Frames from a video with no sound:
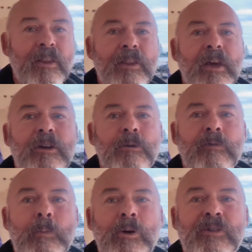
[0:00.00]
thank you
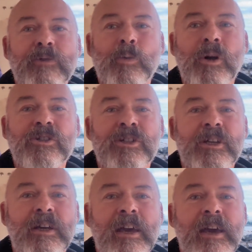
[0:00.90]
everybody for
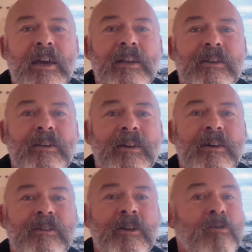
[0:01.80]
watching, and
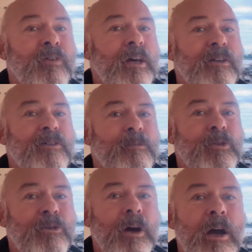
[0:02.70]
don't forget to
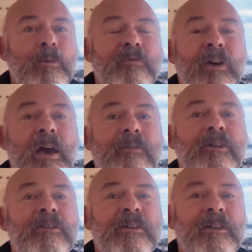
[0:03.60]
subscribe if you
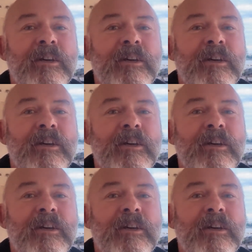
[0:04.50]
haven't.